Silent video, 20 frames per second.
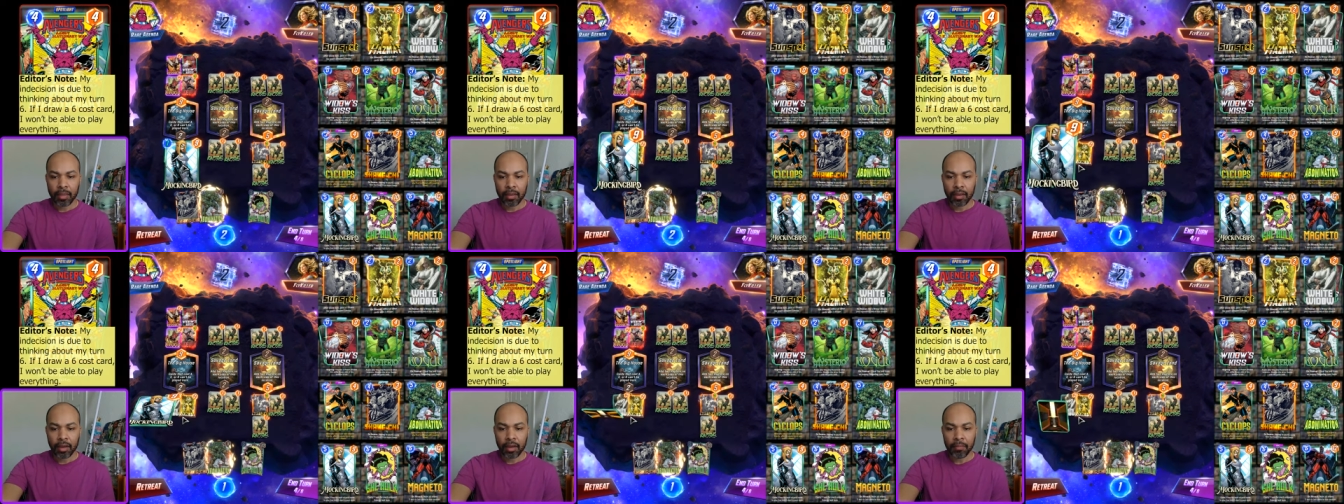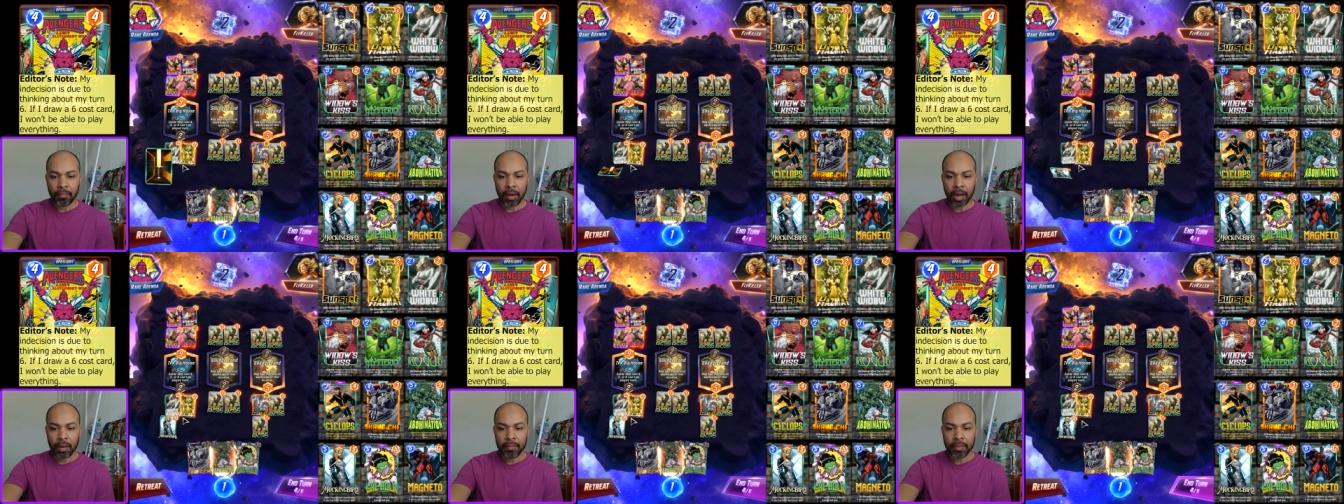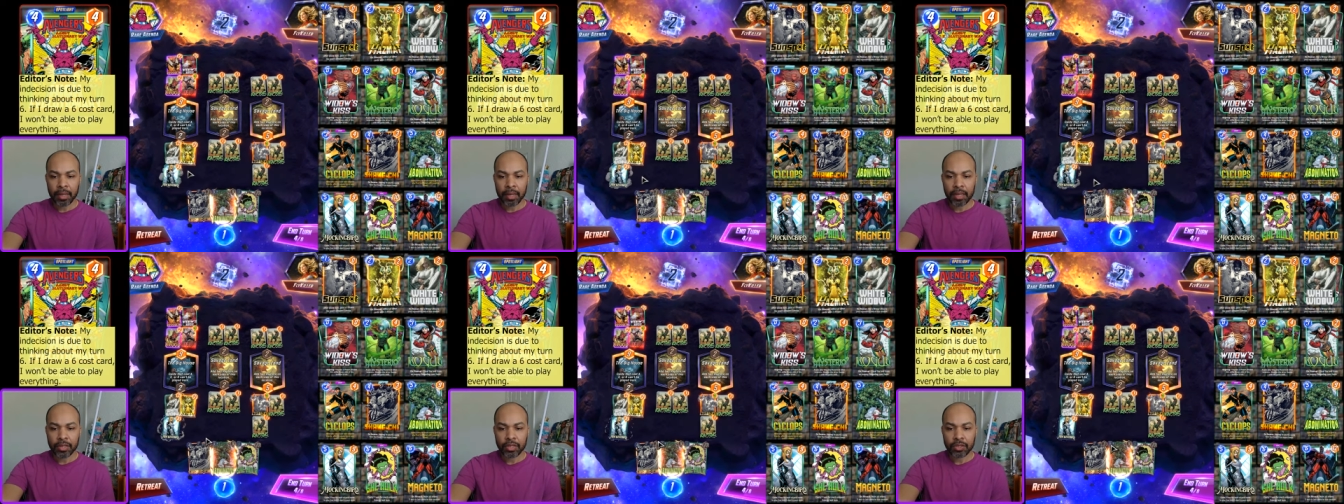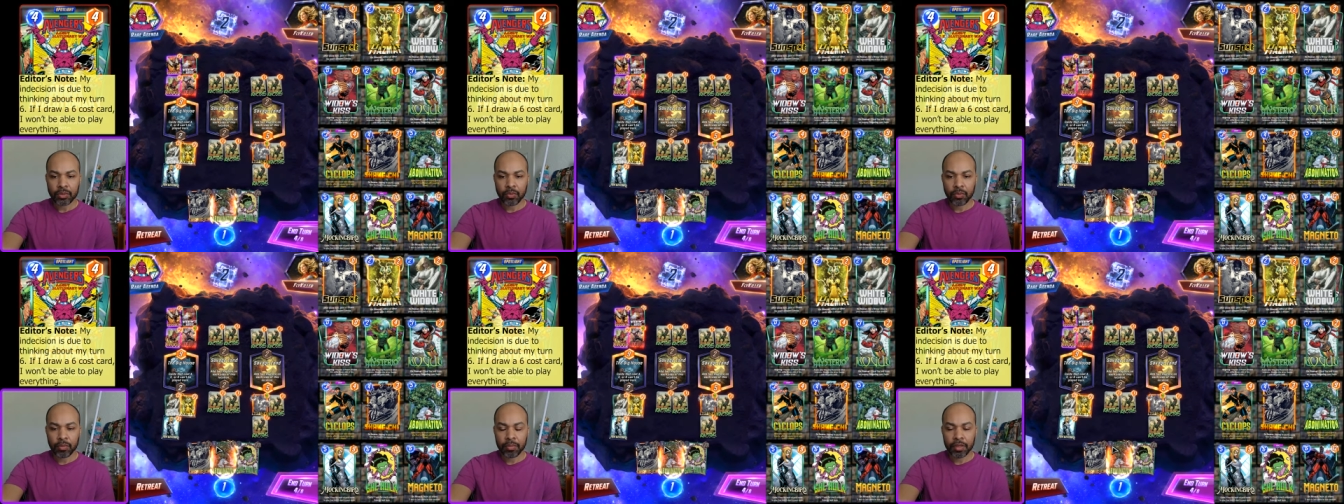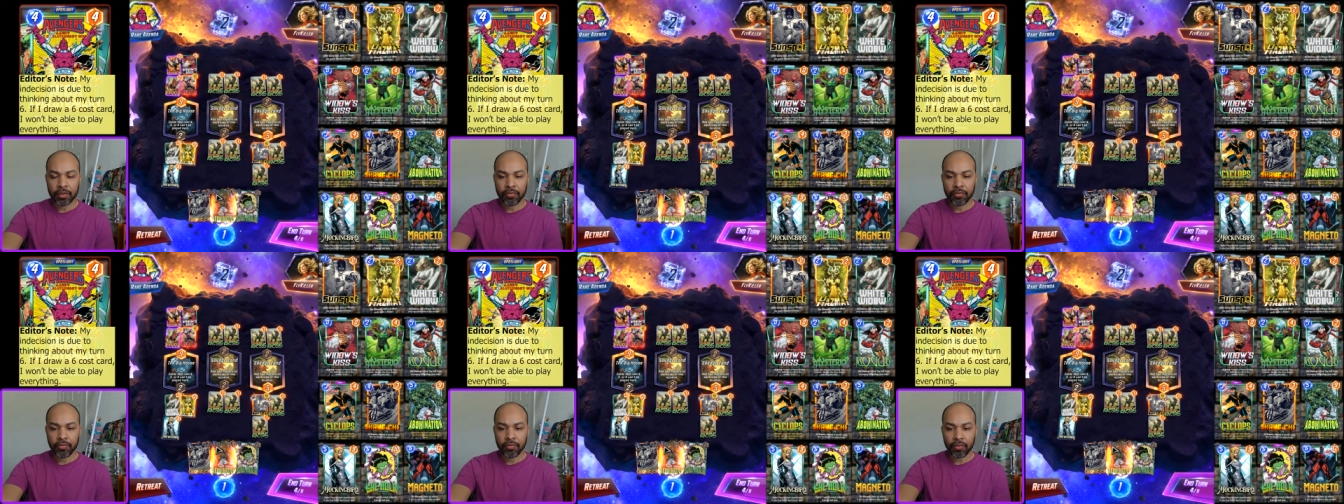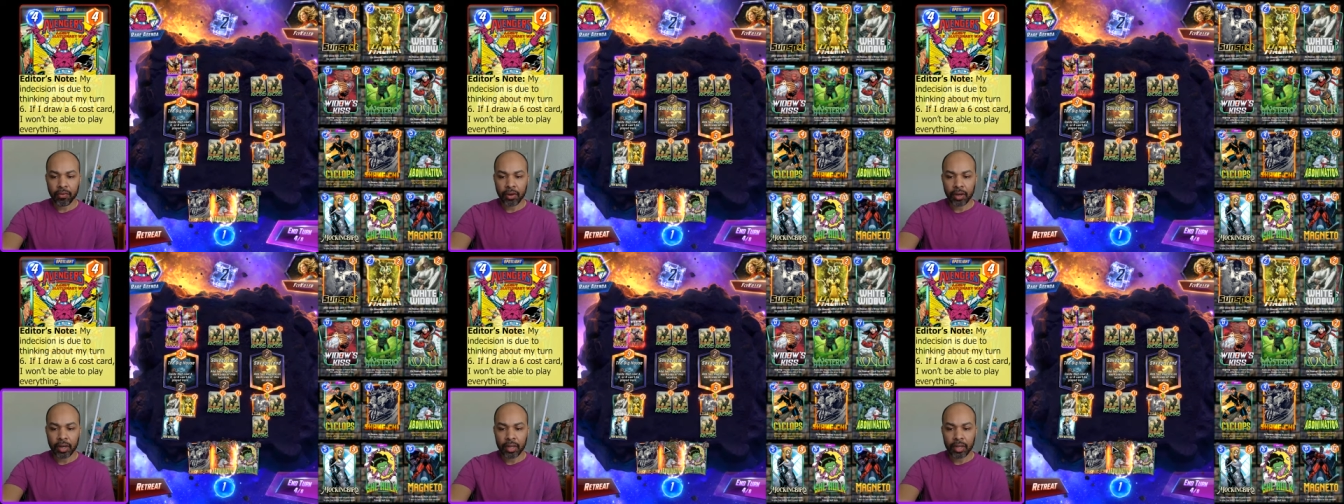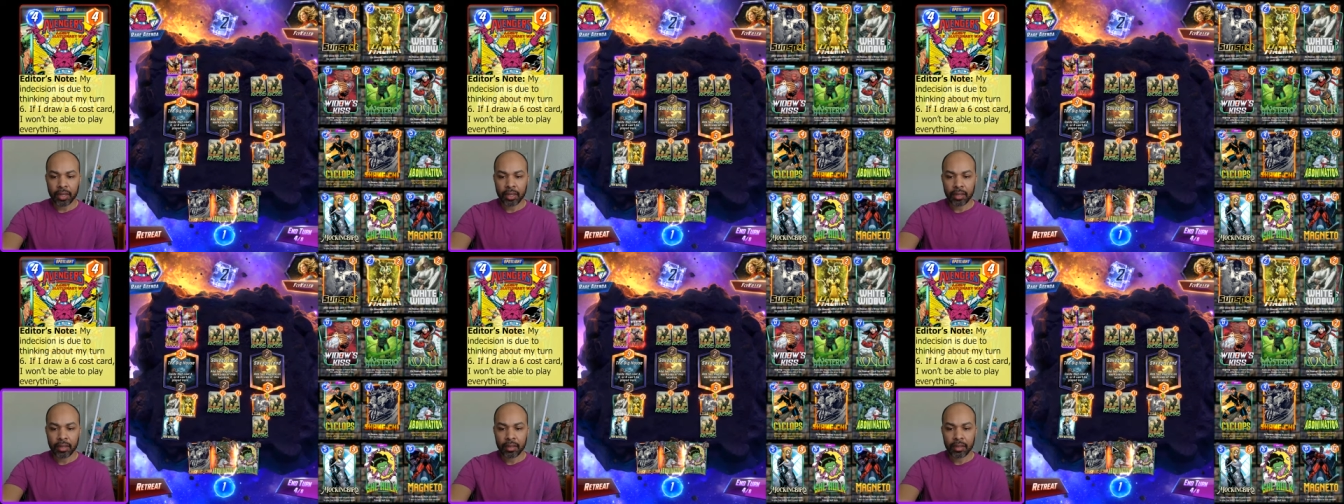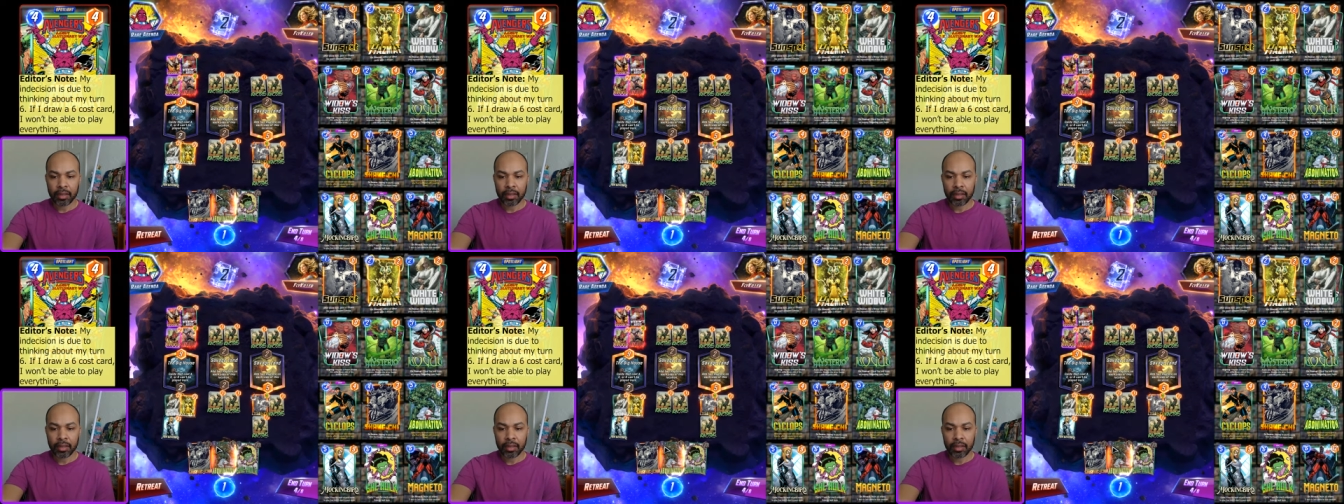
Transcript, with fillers: Abomination will be free.